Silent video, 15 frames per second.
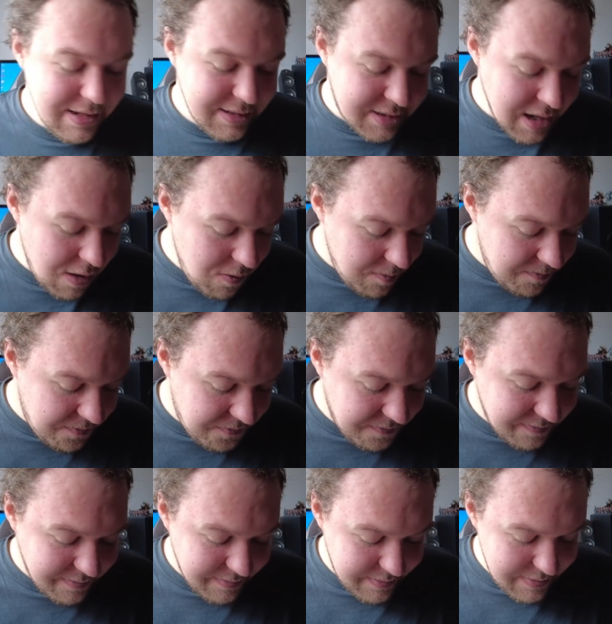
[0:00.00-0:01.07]
So,
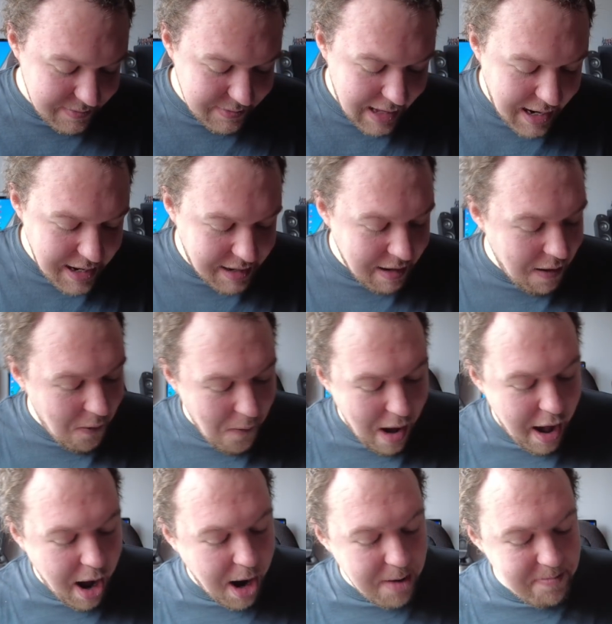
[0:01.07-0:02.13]
there you
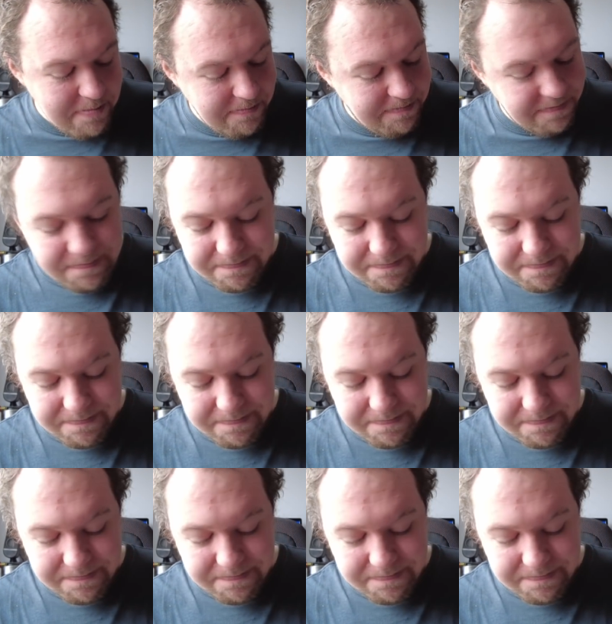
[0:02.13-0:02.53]
go.